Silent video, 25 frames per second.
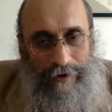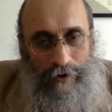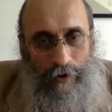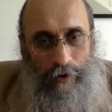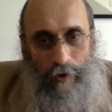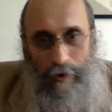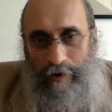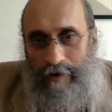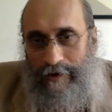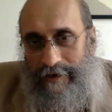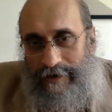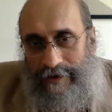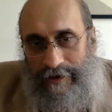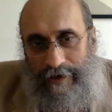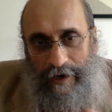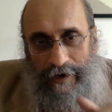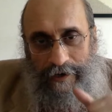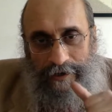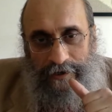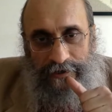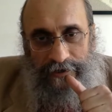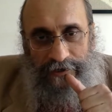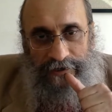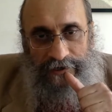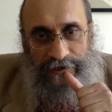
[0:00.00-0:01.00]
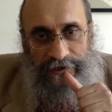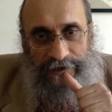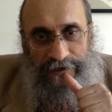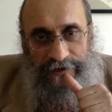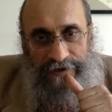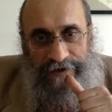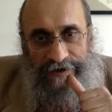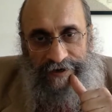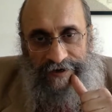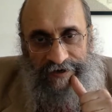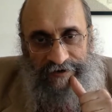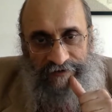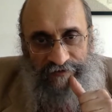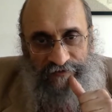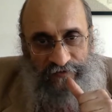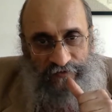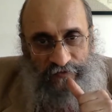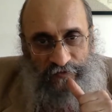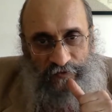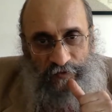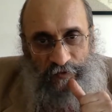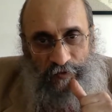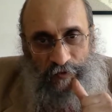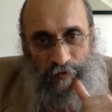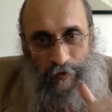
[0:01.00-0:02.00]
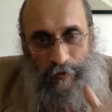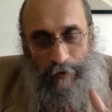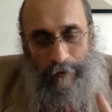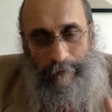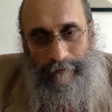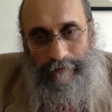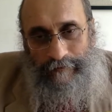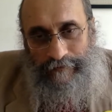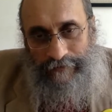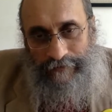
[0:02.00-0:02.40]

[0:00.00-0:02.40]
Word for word: called 1984.